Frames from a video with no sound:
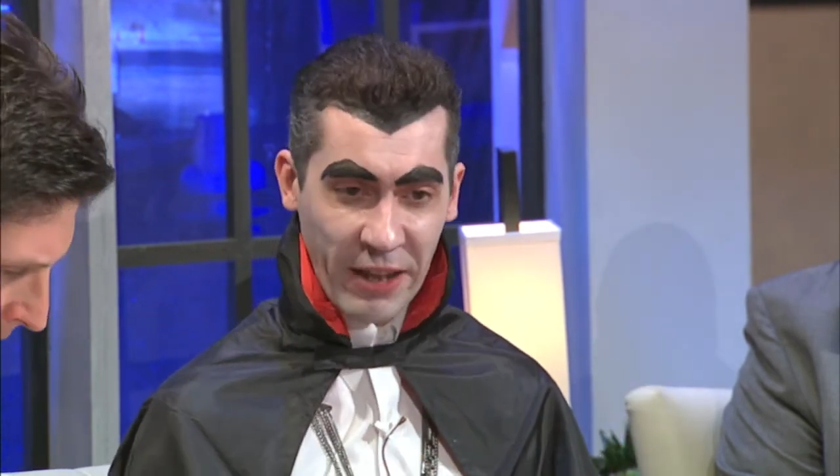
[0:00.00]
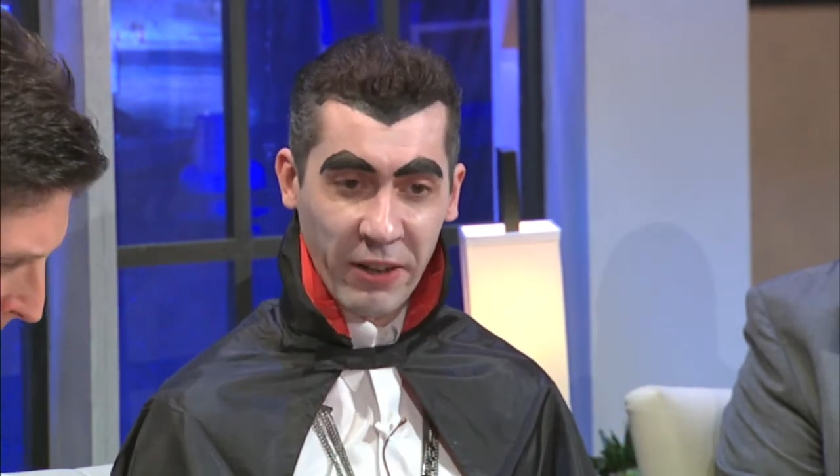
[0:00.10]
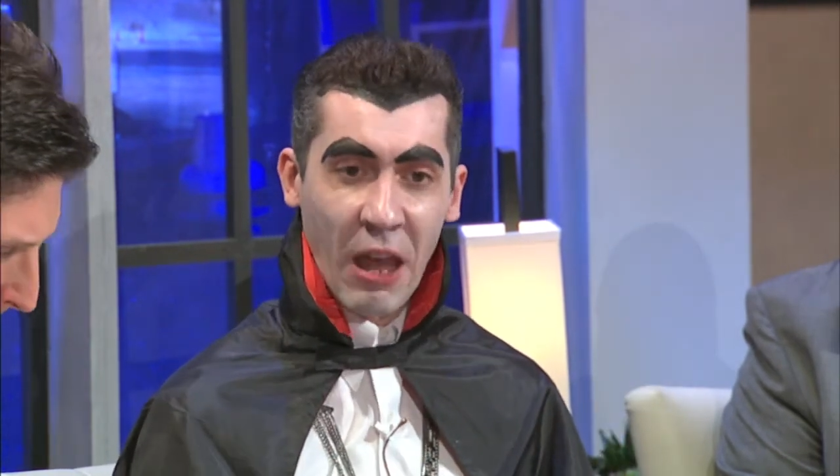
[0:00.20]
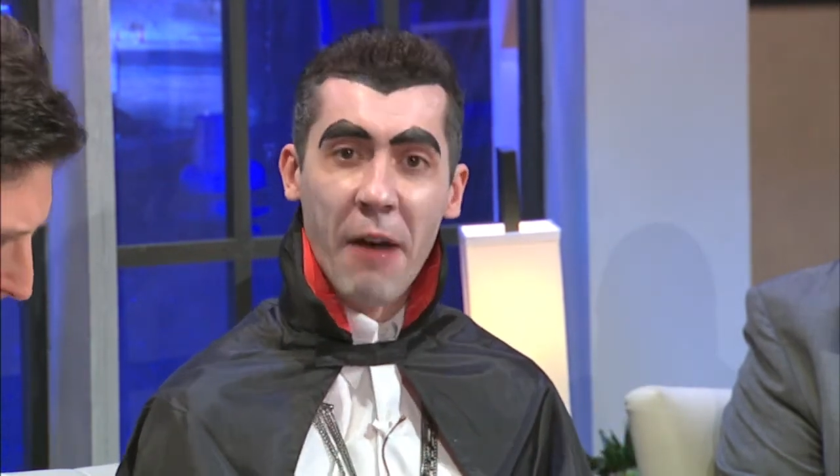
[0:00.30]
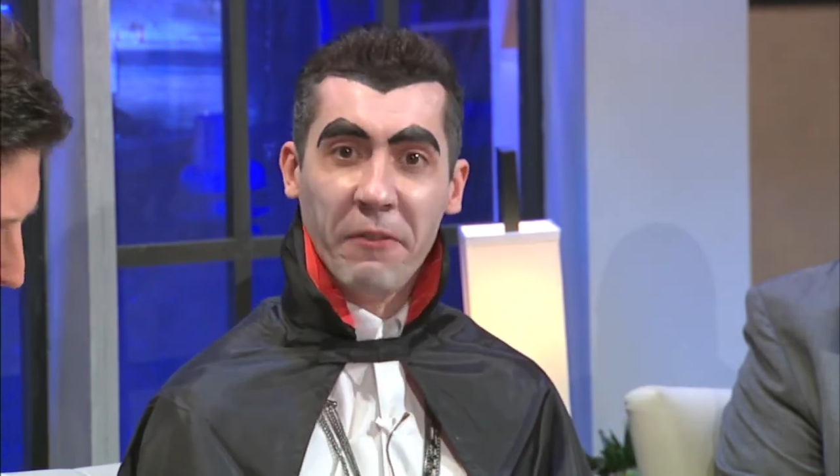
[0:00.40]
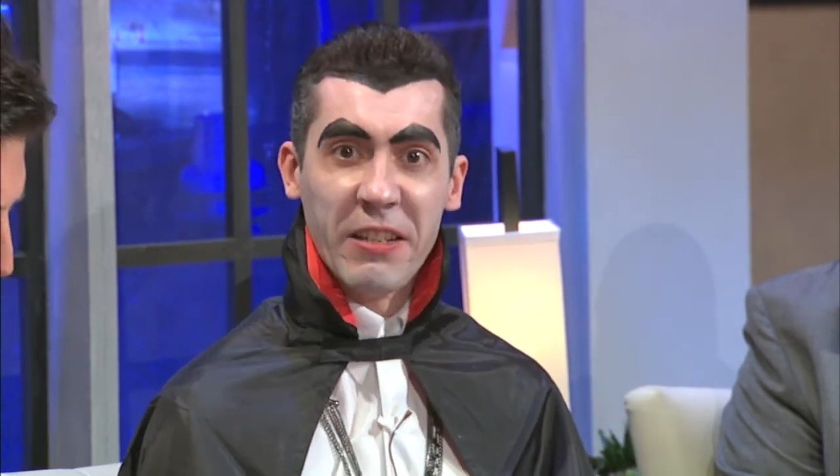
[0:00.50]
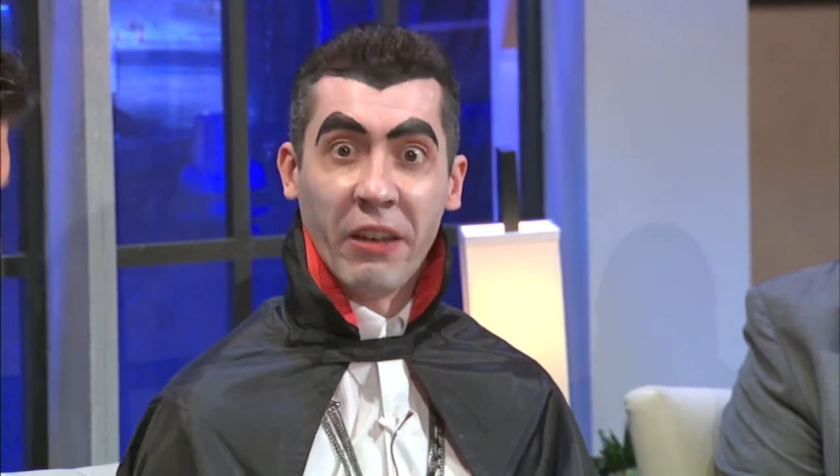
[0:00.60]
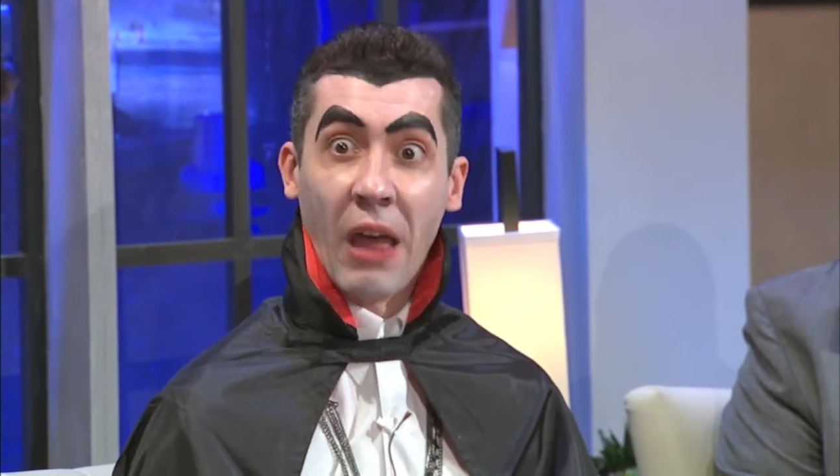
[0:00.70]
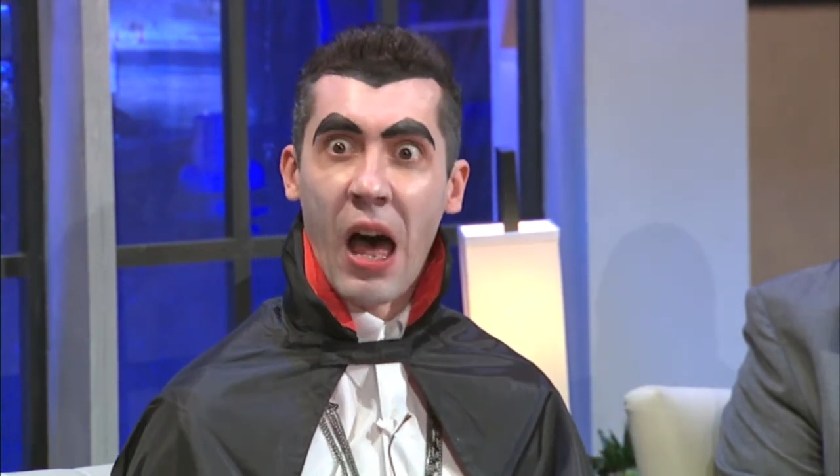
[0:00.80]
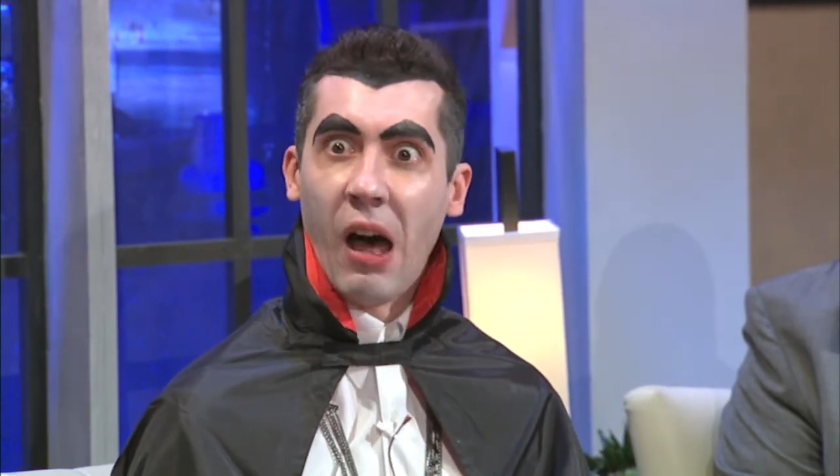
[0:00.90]
that enough is
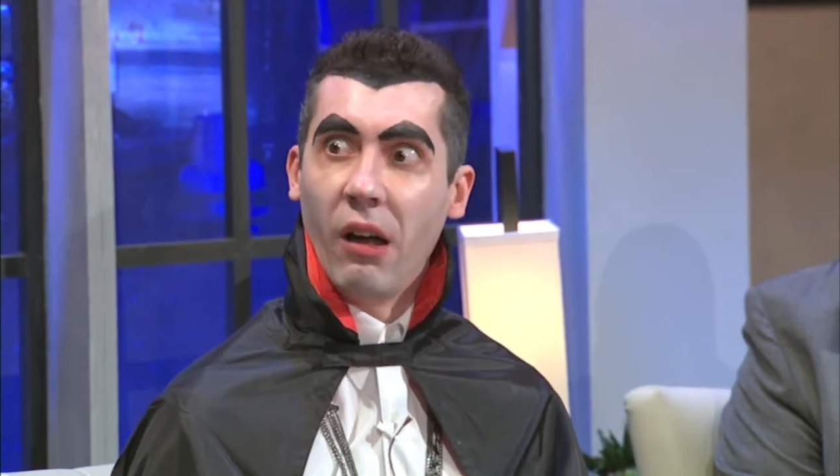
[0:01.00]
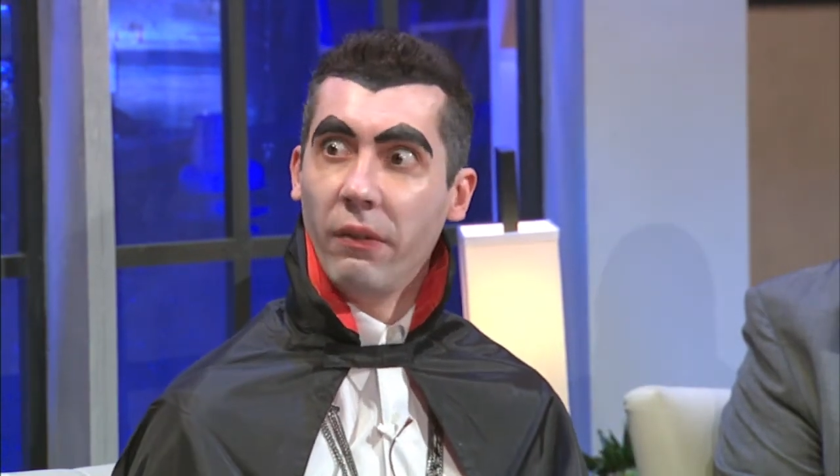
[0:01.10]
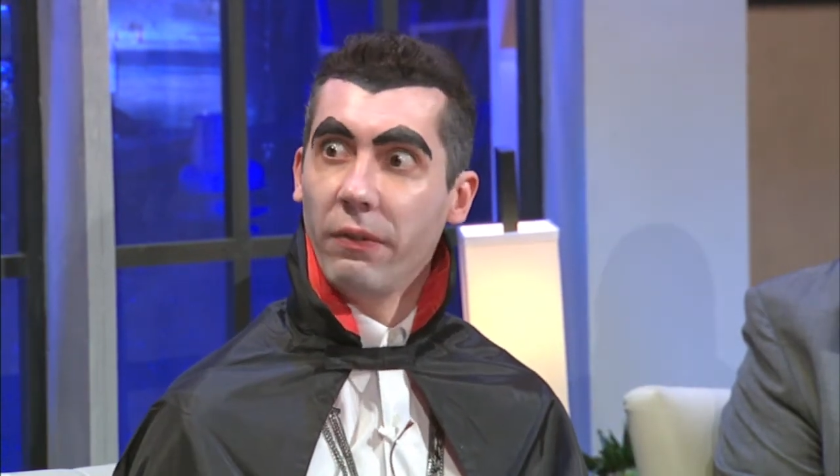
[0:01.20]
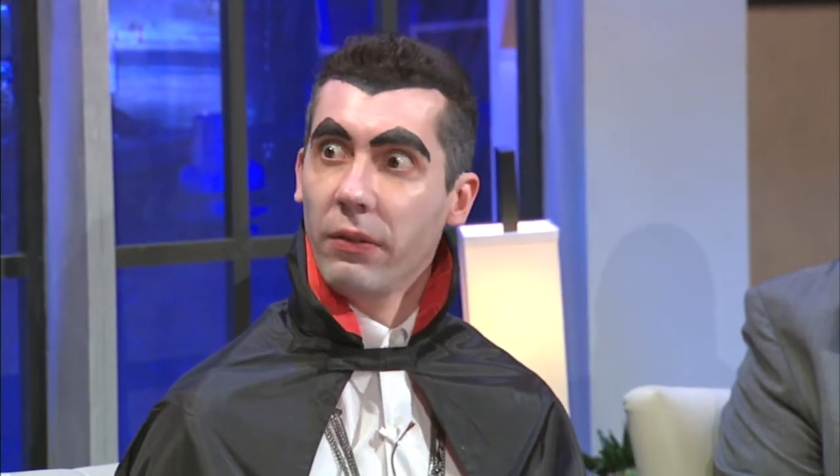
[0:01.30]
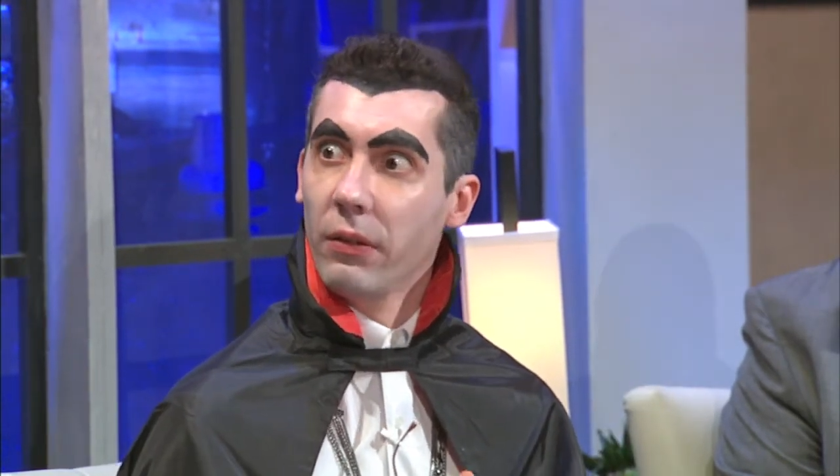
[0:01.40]
enough.